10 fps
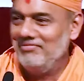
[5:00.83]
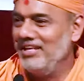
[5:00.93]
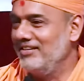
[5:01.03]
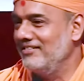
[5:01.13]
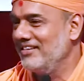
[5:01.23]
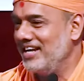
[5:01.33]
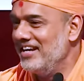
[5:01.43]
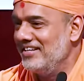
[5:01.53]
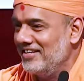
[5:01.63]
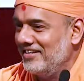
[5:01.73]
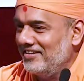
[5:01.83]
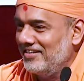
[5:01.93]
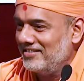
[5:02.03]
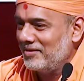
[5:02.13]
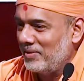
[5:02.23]
like credit and
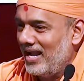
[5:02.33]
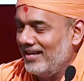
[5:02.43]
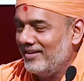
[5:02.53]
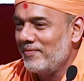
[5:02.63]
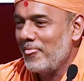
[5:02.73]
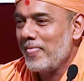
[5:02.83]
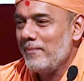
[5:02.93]
it's a pride.